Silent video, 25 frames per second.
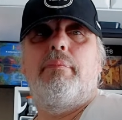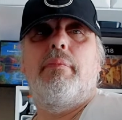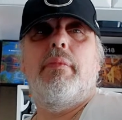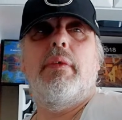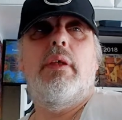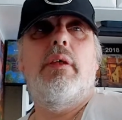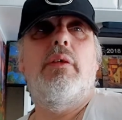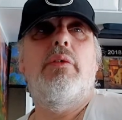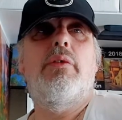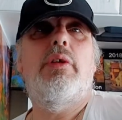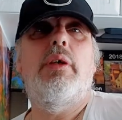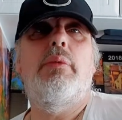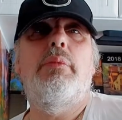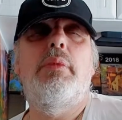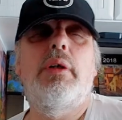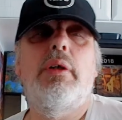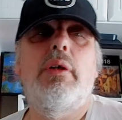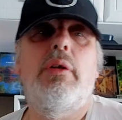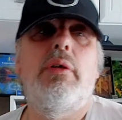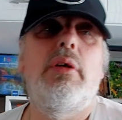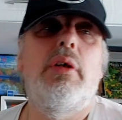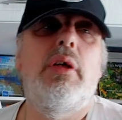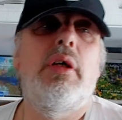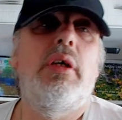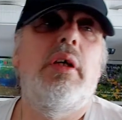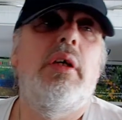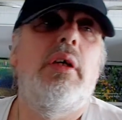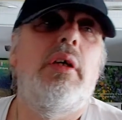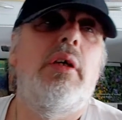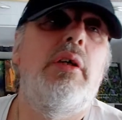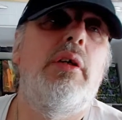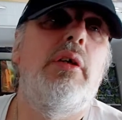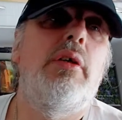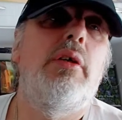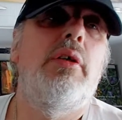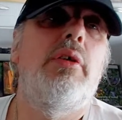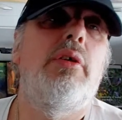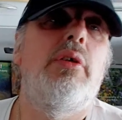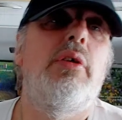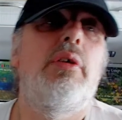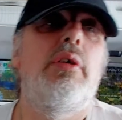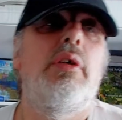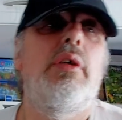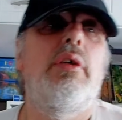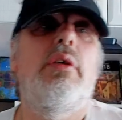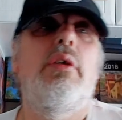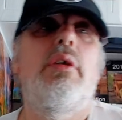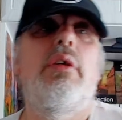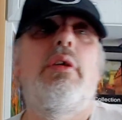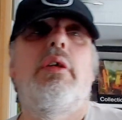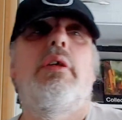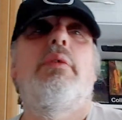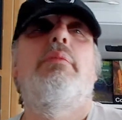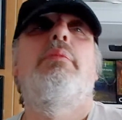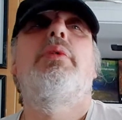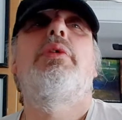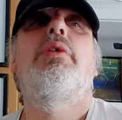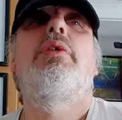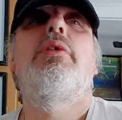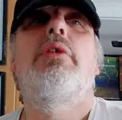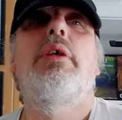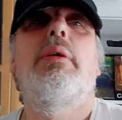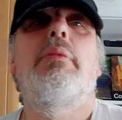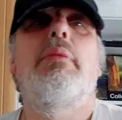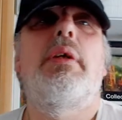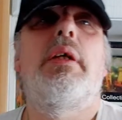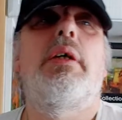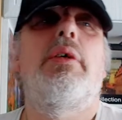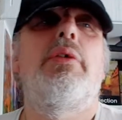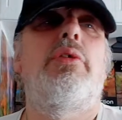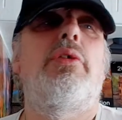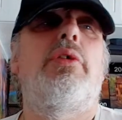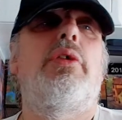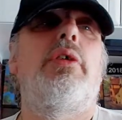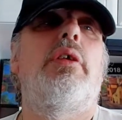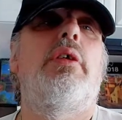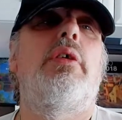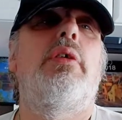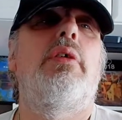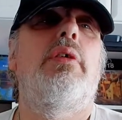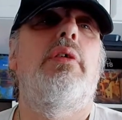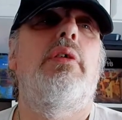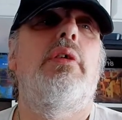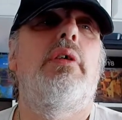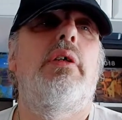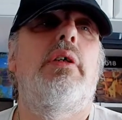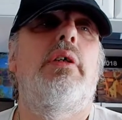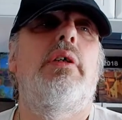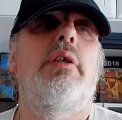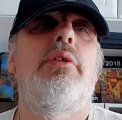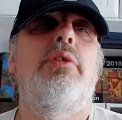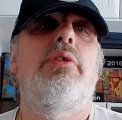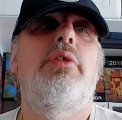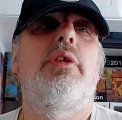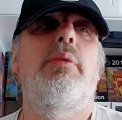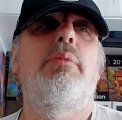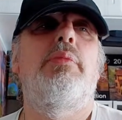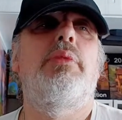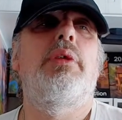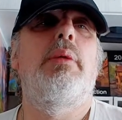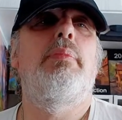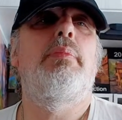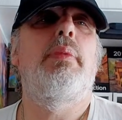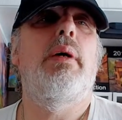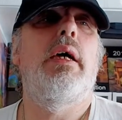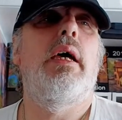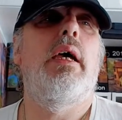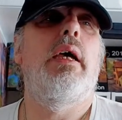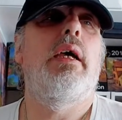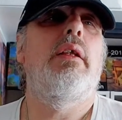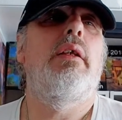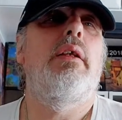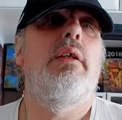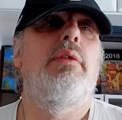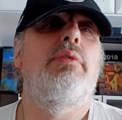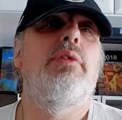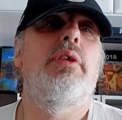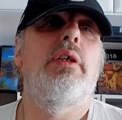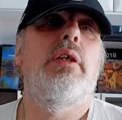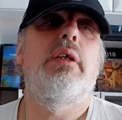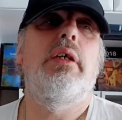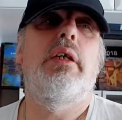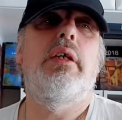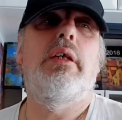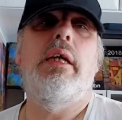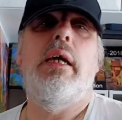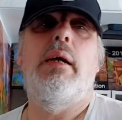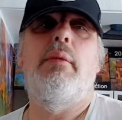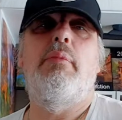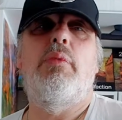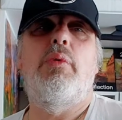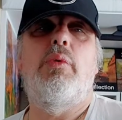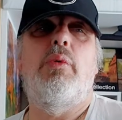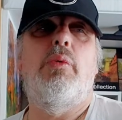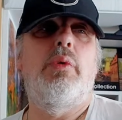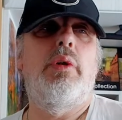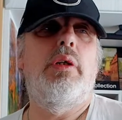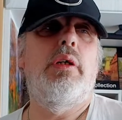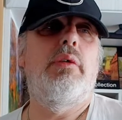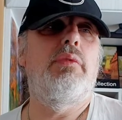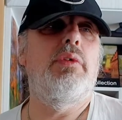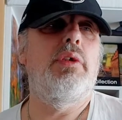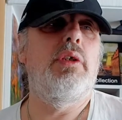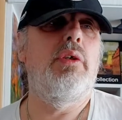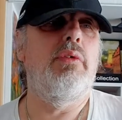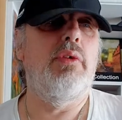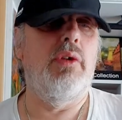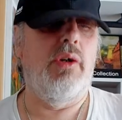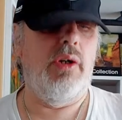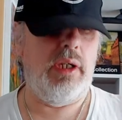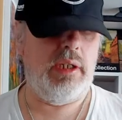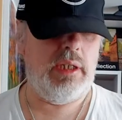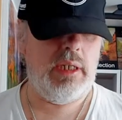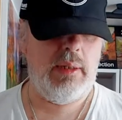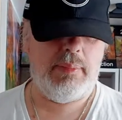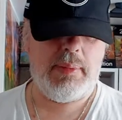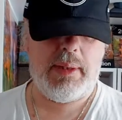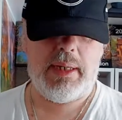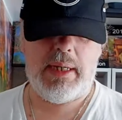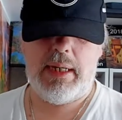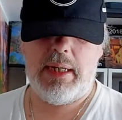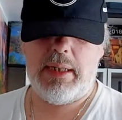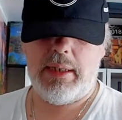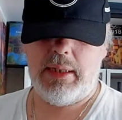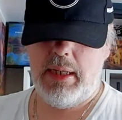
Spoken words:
and someone, you know, pushes up close to you, unzips your bag, just your camera or whatever you've got in your bag,